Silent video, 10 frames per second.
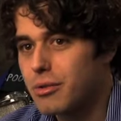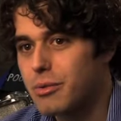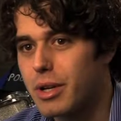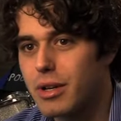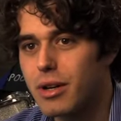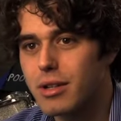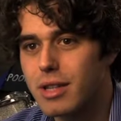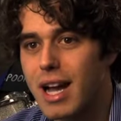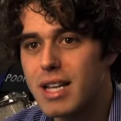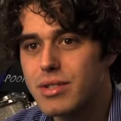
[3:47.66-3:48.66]
great art
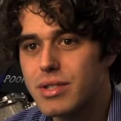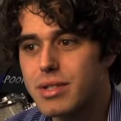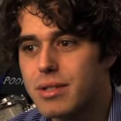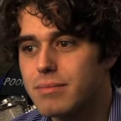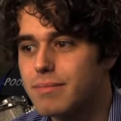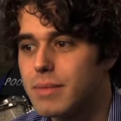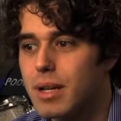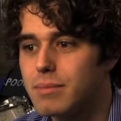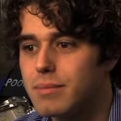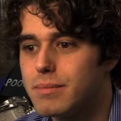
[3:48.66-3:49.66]
lasts,
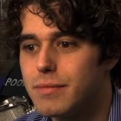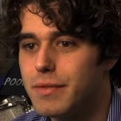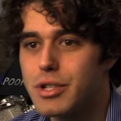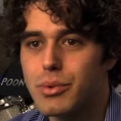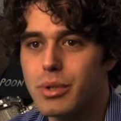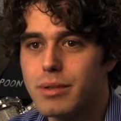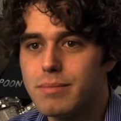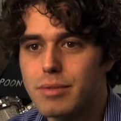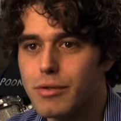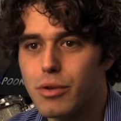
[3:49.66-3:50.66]
um, visual,
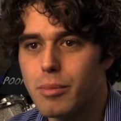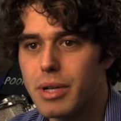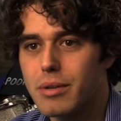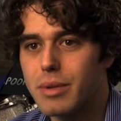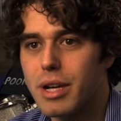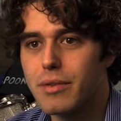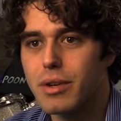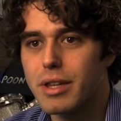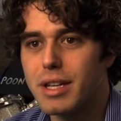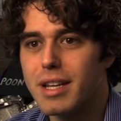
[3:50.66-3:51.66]
performing,
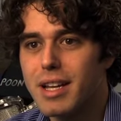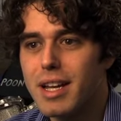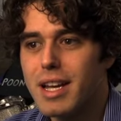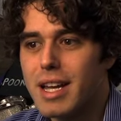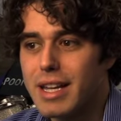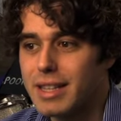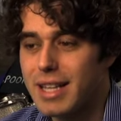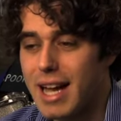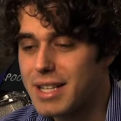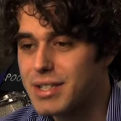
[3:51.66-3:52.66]
whatever. I think it
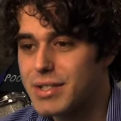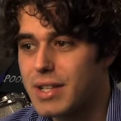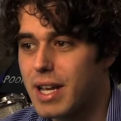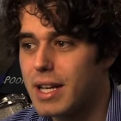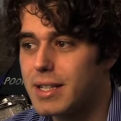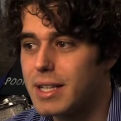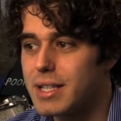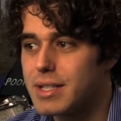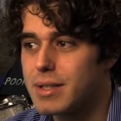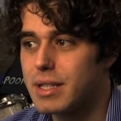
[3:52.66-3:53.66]
lasts, and
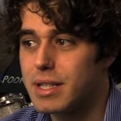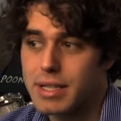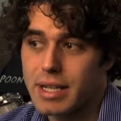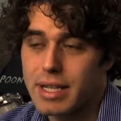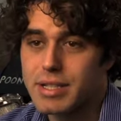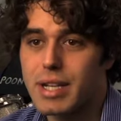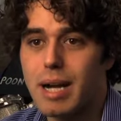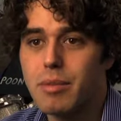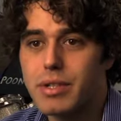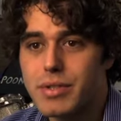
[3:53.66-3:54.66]
it's, I think it's
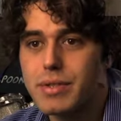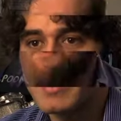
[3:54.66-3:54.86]
timeless.